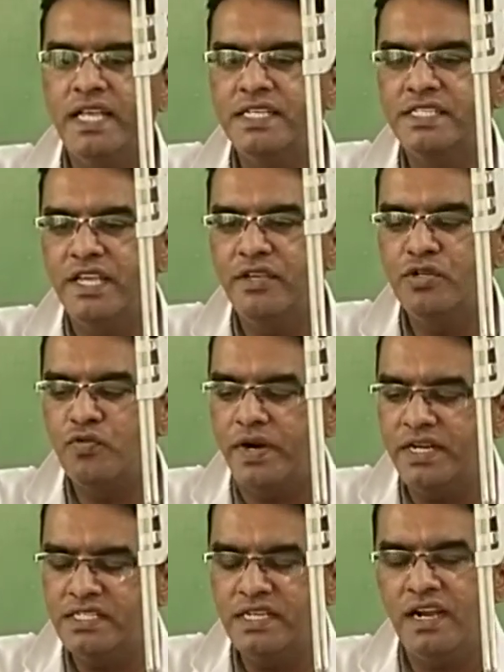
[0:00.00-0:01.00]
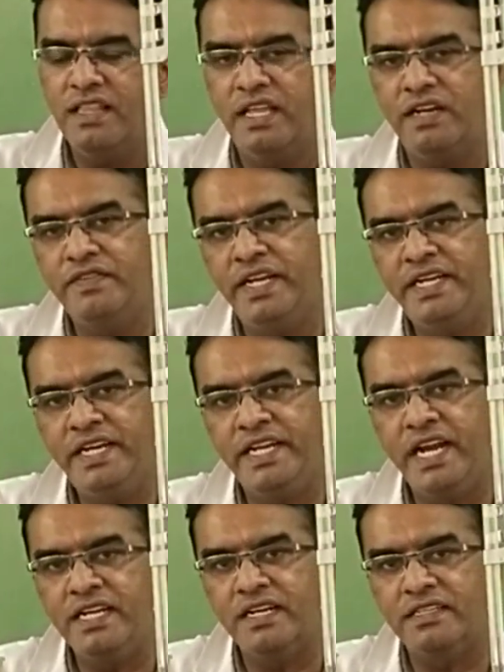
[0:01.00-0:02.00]
is asking you what is the color of the
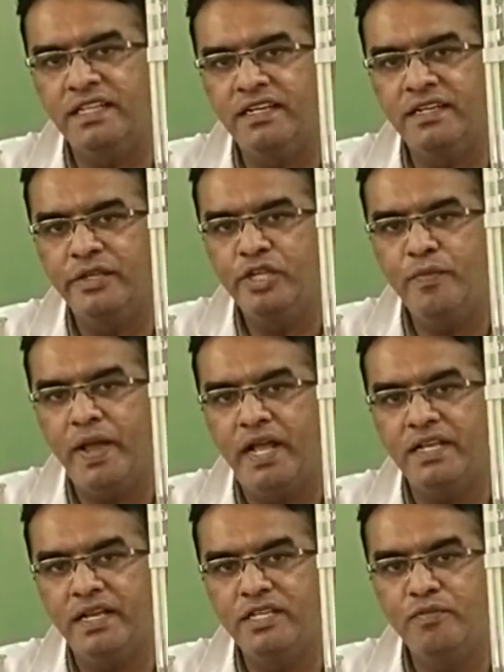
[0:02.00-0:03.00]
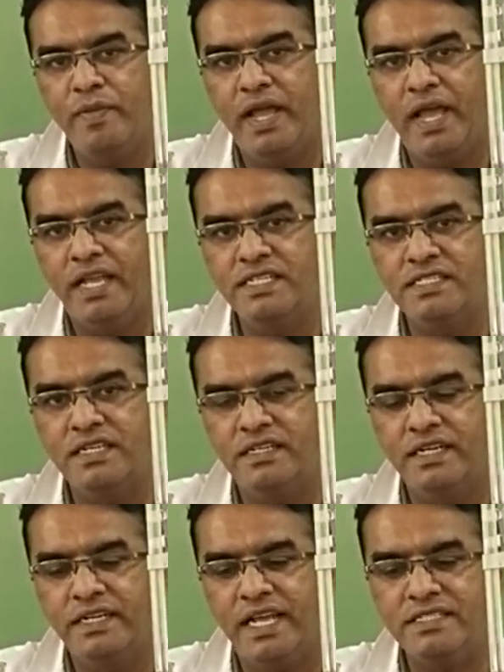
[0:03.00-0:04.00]
indicator, then you may, you may answer
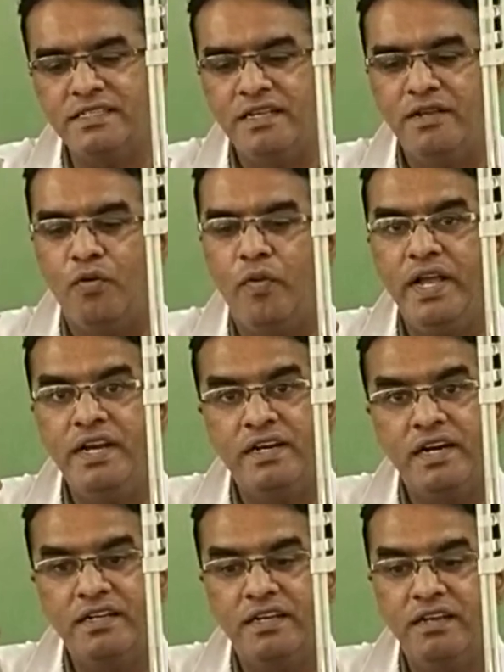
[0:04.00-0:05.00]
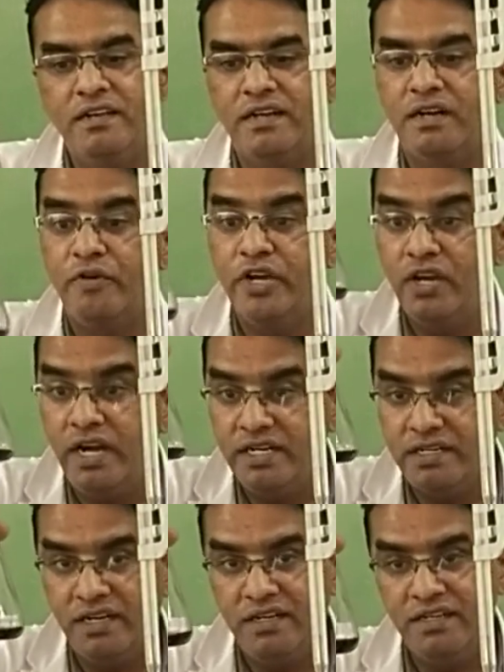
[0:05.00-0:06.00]
it as wine red color or
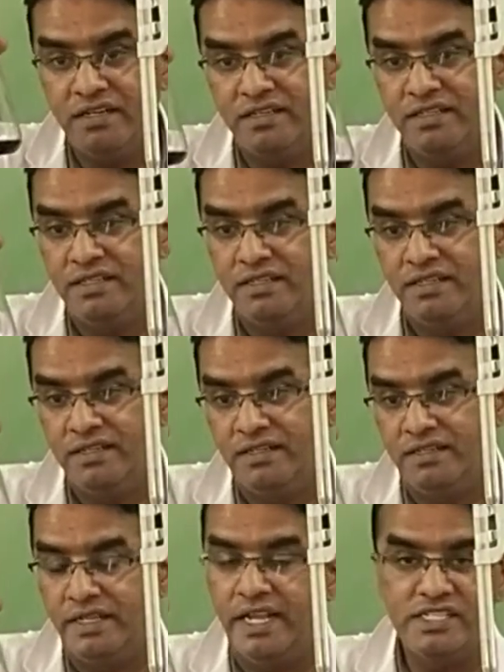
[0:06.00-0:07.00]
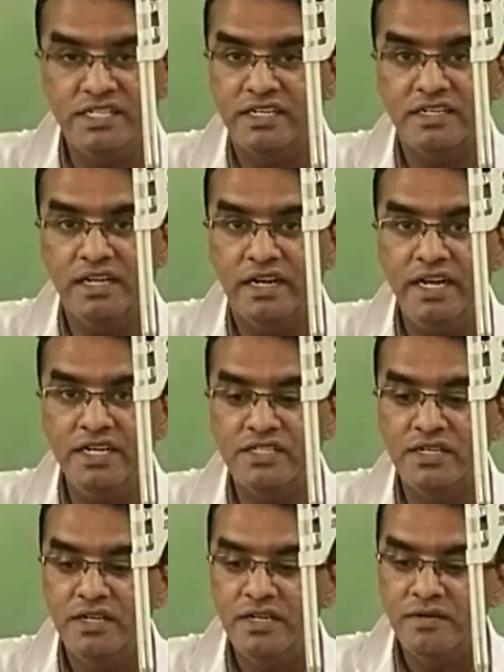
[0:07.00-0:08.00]
violet color etc.
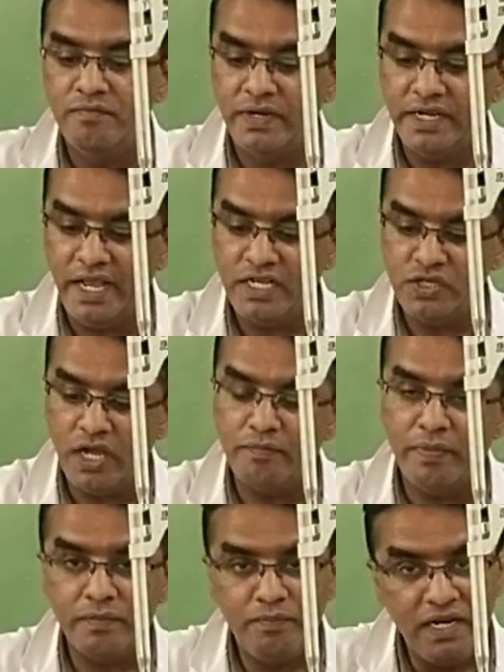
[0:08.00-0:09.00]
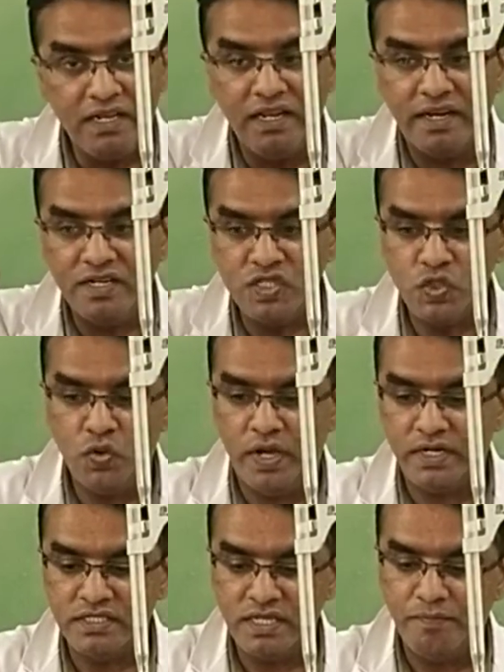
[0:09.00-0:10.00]
Right? But actually are purple color and so
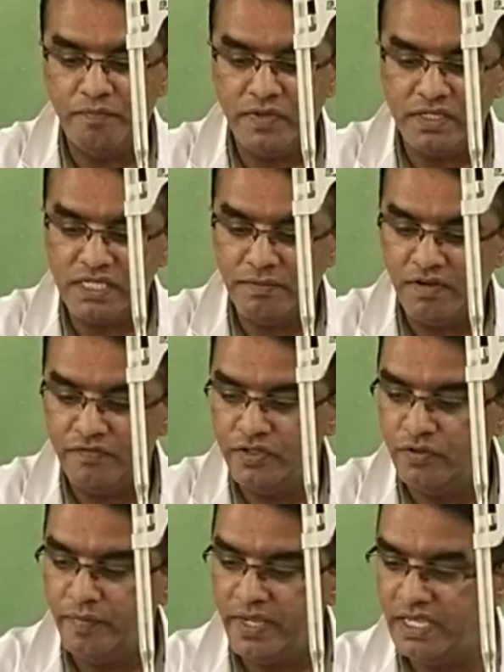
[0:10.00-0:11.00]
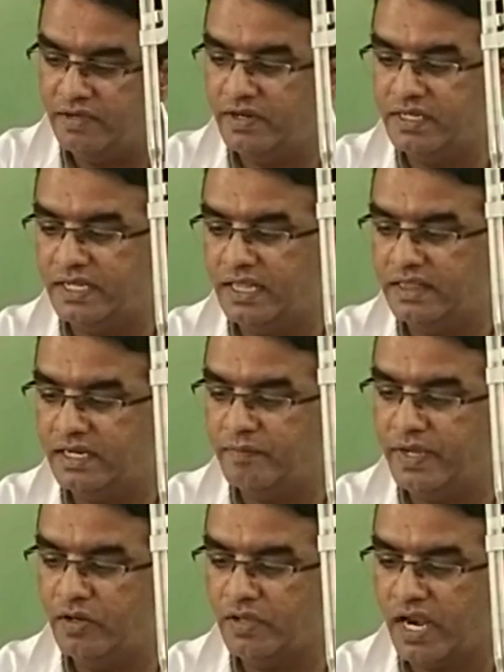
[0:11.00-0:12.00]
on. Some, uh, some of you may even tell that
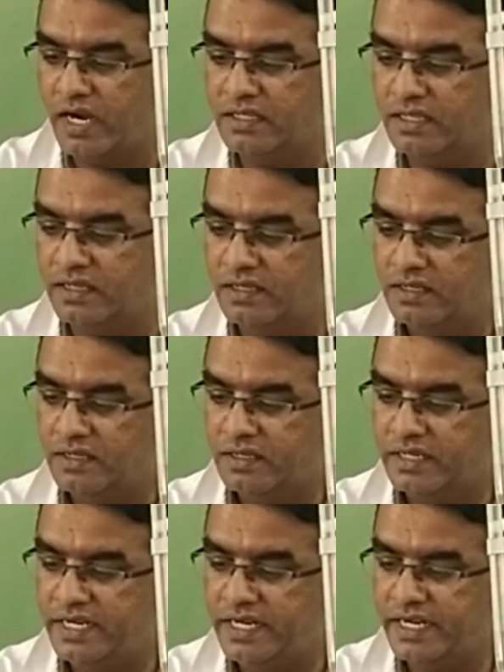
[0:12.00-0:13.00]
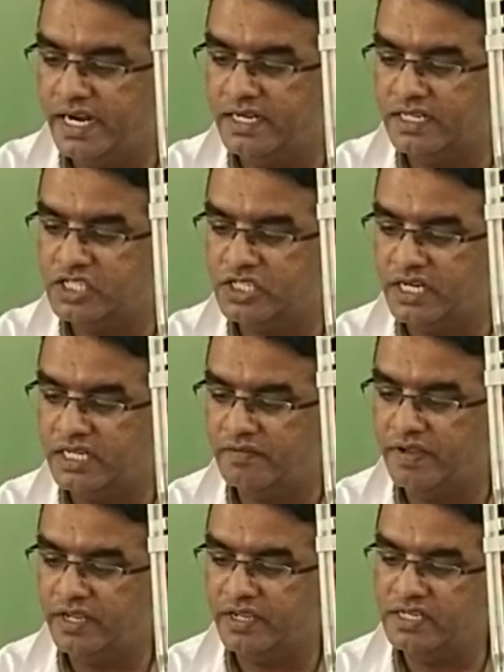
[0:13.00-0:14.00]
by looking at the indicator straight
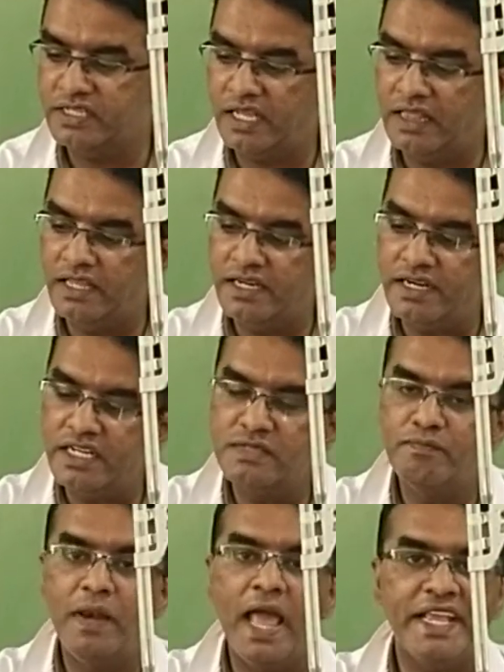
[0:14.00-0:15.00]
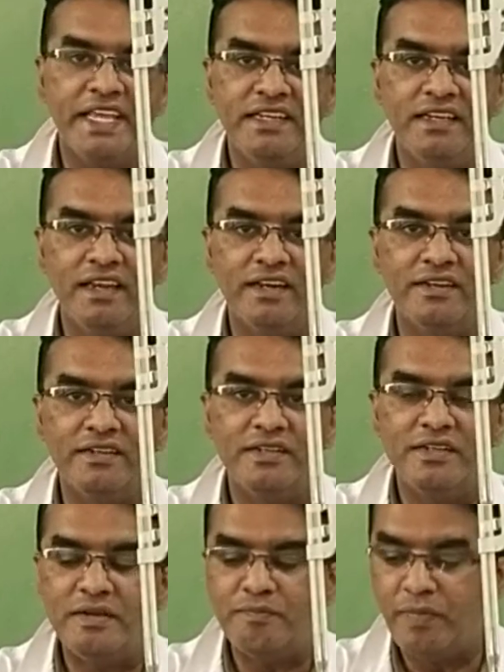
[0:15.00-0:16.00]
away, you can tell that it is black in color.
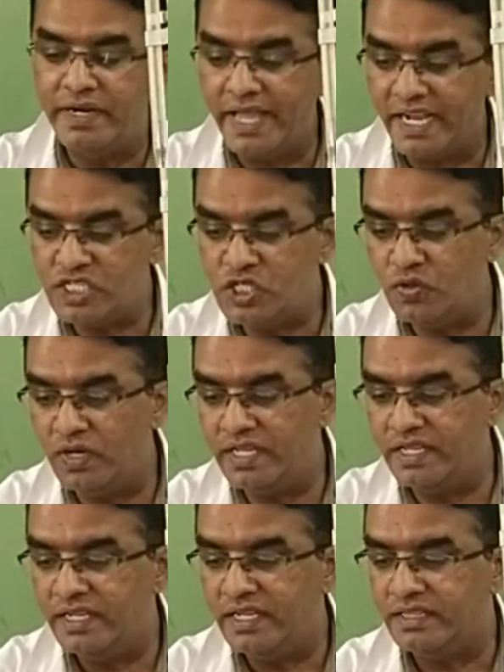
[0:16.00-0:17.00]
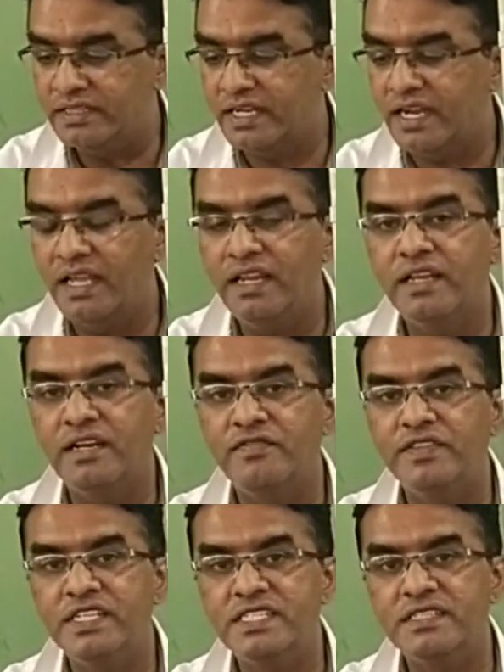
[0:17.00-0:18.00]
But actually, the color
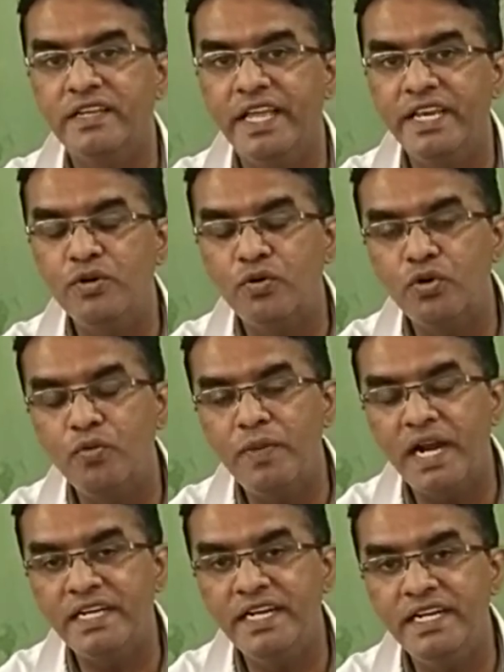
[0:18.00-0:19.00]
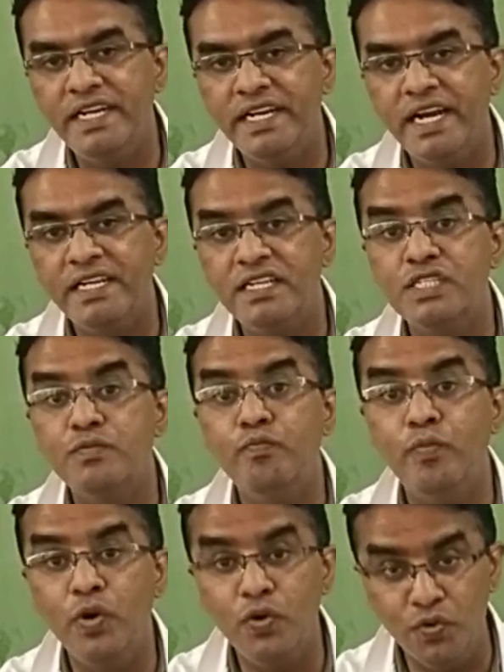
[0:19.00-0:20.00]
of this eriochrome black T indicator is
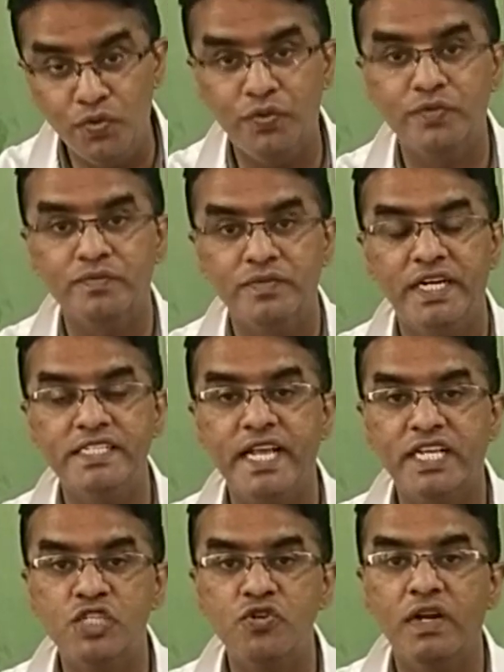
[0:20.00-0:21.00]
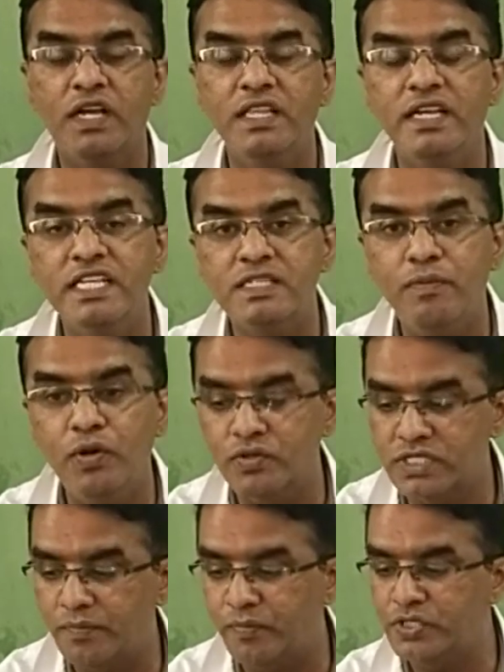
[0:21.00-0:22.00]
blue. Its actual color is blue.
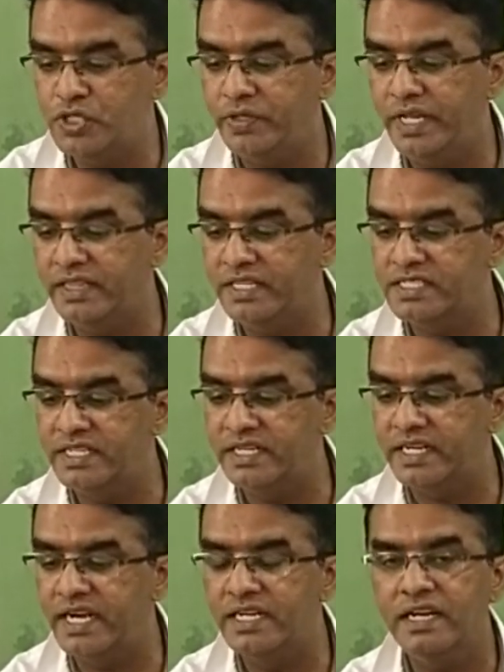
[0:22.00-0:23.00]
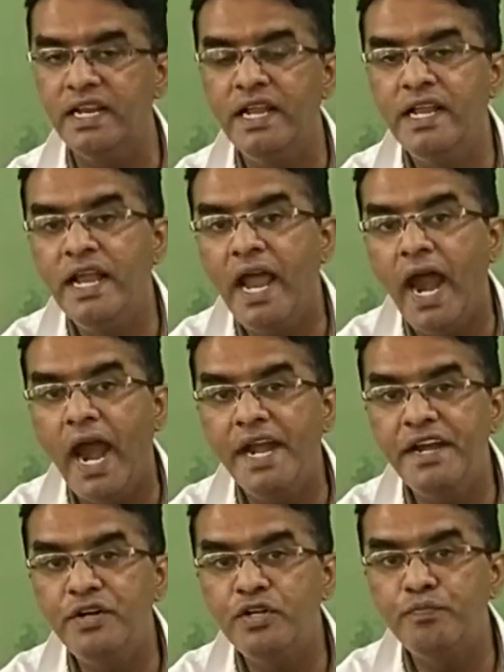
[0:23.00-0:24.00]
Suppose you take this indicator,
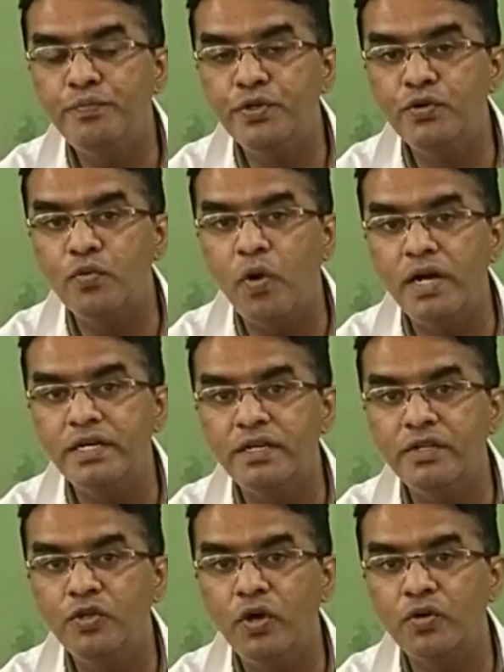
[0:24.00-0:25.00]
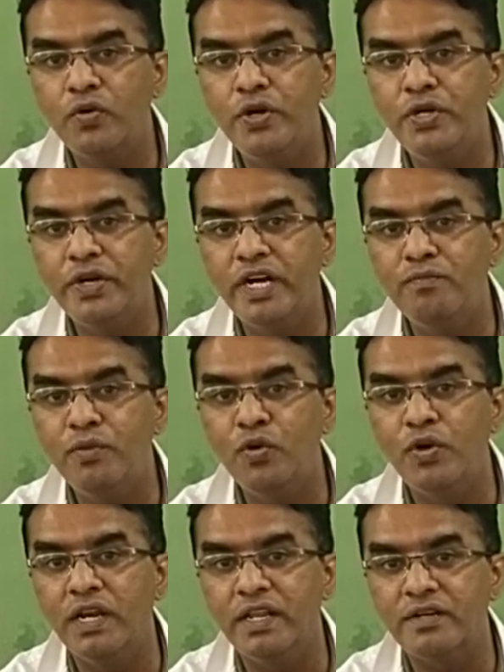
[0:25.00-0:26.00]
add into pure water, you are going to get
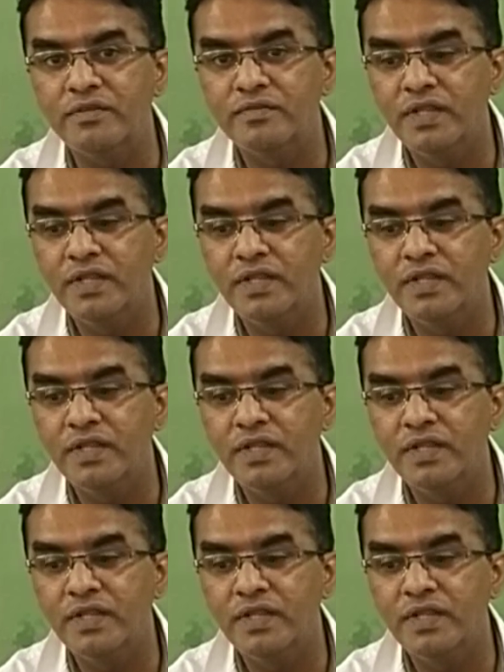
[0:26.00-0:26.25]
blue color.